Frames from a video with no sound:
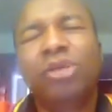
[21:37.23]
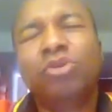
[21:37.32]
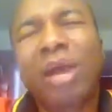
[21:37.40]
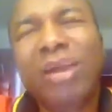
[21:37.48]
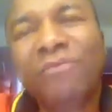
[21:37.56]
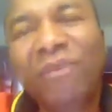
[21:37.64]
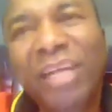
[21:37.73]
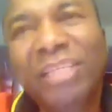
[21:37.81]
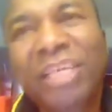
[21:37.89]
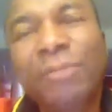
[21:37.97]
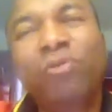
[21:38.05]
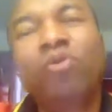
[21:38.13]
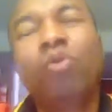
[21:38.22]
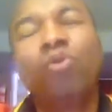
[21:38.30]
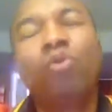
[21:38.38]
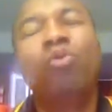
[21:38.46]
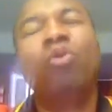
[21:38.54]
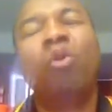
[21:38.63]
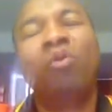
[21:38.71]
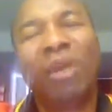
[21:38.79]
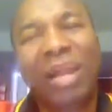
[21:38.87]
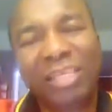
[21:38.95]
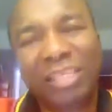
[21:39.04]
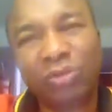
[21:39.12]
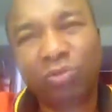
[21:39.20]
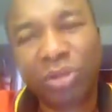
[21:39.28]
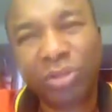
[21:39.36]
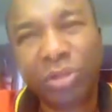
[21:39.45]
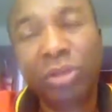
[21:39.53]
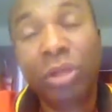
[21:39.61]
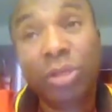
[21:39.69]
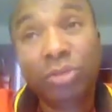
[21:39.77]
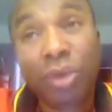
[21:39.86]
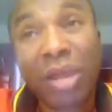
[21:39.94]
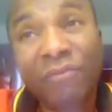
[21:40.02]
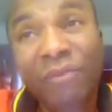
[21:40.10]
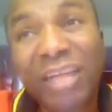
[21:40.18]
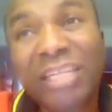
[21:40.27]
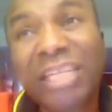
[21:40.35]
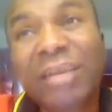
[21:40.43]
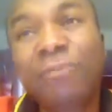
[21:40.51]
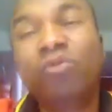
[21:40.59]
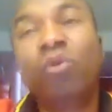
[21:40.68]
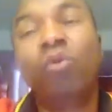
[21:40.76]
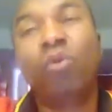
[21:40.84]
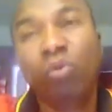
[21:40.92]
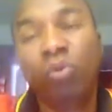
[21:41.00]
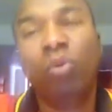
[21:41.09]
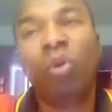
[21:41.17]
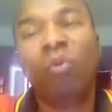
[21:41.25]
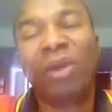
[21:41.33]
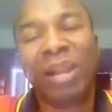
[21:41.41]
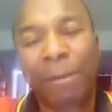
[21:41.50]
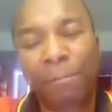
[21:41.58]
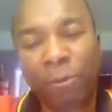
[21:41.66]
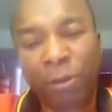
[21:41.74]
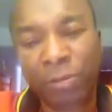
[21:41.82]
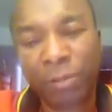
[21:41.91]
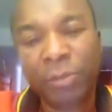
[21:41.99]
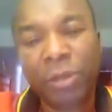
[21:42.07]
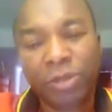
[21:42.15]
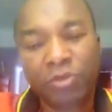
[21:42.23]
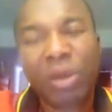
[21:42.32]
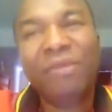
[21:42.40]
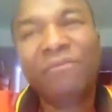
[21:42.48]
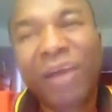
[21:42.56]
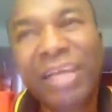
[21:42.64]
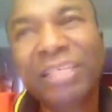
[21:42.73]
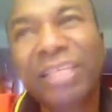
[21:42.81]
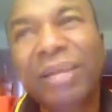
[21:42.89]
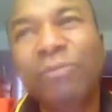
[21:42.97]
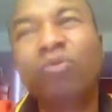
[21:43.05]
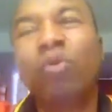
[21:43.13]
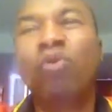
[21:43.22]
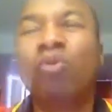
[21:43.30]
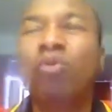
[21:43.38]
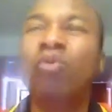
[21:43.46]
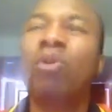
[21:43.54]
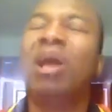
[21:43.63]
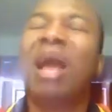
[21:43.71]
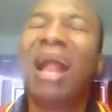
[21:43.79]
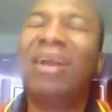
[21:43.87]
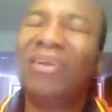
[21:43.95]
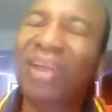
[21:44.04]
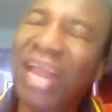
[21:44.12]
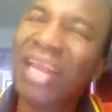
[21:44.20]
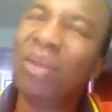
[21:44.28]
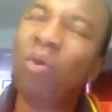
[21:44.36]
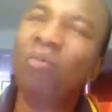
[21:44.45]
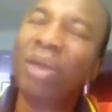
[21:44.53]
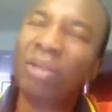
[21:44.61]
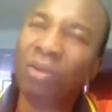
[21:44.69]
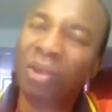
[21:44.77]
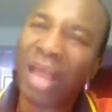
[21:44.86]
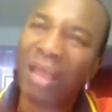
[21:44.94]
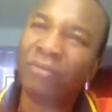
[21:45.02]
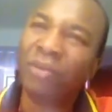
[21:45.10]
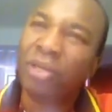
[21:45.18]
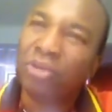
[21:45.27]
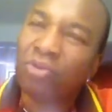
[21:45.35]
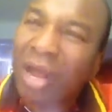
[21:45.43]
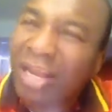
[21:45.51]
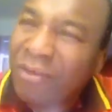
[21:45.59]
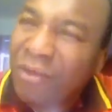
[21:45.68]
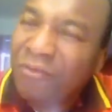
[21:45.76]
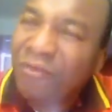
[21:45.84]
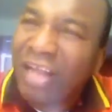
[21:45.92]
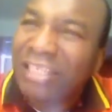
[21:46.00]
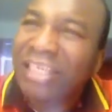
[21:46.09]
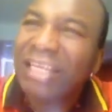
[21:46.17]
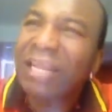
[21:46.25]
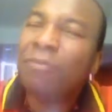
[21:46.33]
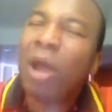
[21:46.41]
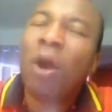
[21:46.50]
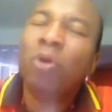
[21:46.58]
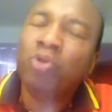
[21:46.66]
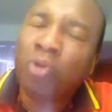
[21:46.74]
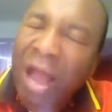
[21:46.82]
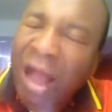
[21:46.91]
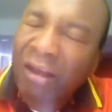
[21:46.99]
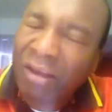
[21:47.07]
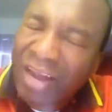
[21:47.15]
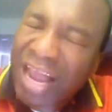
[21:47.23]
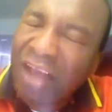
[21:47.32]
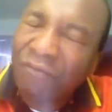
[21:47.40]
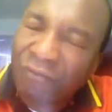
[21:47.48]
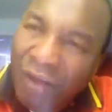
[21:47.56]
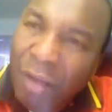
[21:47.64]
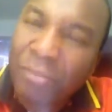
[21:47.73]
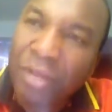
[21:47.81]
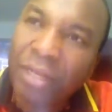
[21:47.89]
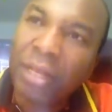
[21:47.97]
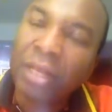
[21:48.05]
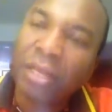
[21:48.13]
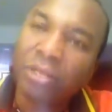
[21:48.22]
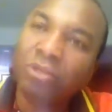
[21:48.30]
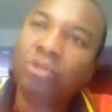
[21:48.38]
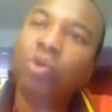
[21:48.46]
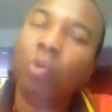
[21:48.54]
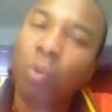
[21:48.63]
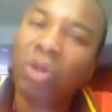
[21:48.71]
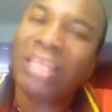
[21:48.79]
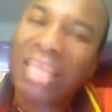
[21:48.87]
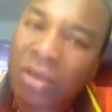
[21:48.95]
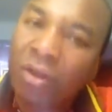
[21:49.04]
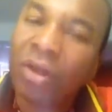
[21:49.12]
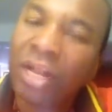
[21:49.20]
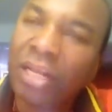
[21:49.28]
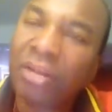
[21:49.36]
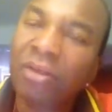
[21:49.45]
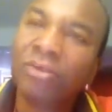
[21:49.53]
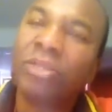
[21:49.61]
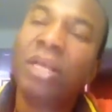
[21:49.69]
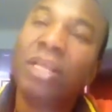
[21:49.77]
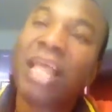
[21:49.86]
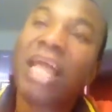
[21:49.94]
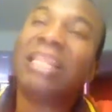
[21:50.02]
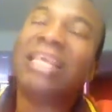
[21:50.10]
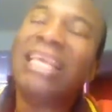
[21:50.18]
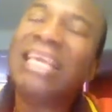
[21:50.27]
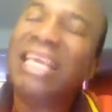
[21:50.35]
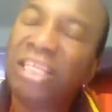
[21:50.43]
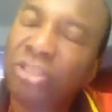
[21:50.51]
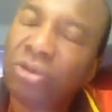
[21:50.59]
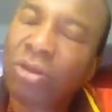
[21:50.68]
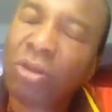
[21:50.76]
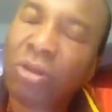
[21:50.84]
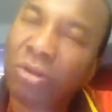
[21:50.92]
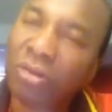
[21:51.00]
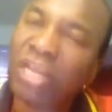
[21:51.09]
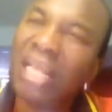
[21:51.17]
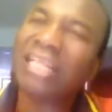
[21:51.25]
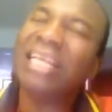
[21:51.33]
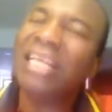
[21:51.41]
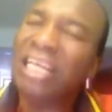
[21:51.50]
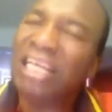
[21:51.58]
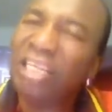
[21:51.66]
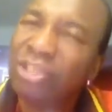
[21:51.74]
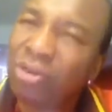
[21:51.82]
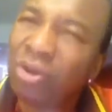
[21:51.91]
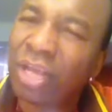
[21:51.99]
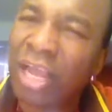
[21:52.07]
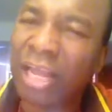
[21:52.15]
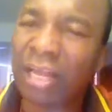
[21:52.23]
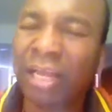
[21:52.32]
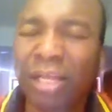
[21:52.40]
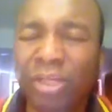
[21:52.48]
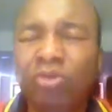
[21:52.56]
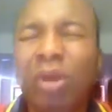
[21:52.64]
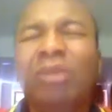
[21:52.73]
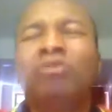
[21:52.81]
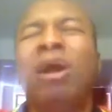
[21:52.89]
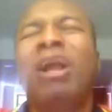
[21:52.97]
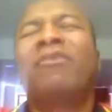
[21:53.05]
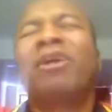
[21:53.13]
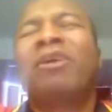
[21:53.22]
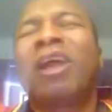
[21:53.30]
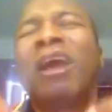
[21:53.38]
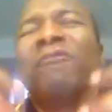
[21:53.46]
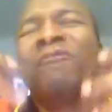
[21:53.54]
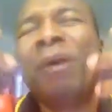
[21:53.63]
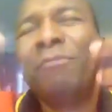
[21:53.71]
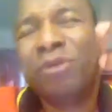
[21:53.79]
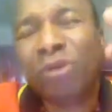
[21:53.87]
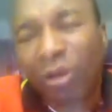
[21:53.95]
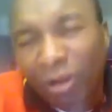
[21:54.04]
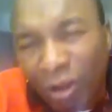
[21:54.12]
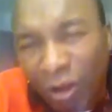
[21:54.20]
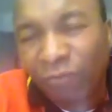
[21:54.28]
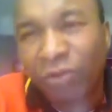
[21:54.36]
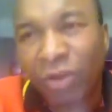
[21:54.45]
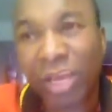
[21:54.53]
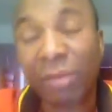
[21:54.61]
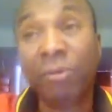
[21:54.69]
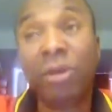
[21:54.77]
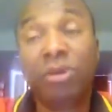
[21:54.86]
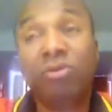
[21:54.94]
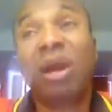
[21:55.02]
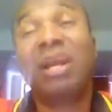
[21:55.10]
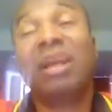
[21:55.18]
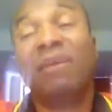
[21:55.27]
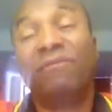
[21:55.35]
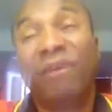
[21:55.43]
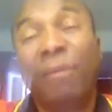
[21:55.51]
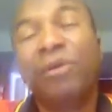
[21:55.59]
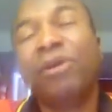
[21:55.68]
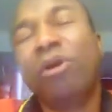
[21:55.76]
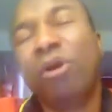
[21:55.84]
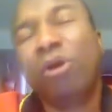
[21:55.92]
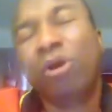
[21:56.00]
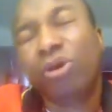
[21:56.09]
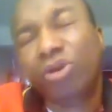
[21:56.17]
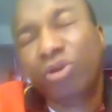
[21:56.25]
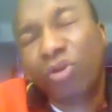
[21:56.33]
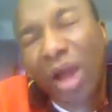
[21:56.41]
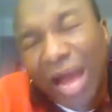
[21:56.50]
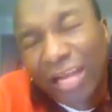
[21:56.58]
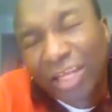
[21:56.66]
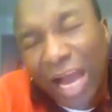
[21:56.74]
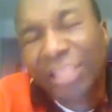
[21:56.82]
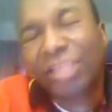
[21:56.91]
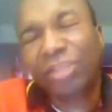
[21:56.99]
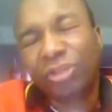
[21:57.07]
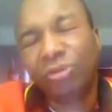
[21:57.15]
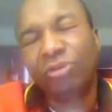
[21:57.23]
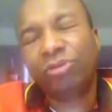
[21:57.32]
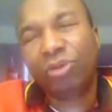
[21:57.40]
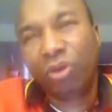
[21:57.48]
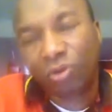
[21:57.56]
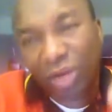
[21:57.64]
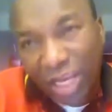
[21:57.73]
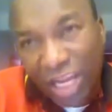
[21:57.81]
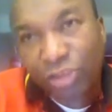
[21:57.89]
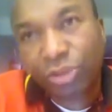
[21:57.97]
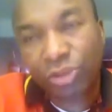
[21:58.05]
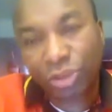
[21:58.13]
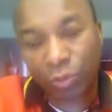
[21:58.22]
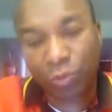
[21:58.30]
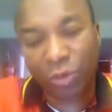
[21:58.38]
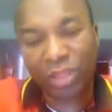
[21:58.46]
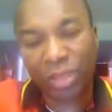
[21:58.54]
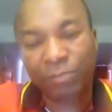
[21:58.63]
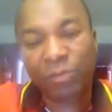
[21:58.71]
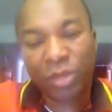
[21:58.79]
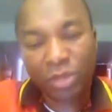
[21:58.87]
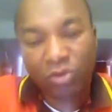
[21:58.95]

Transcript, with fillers: You are inviting him to rule over that situation. You are inviting him to rule over that problem. You are inviting him to rule and reign over your life. You are inviting him out. You are reaffirming, what he already knows, that he is your Lord, that he is your King. You are reaffirming your love to him. You are reaffirming your, attitude, your relationship with him.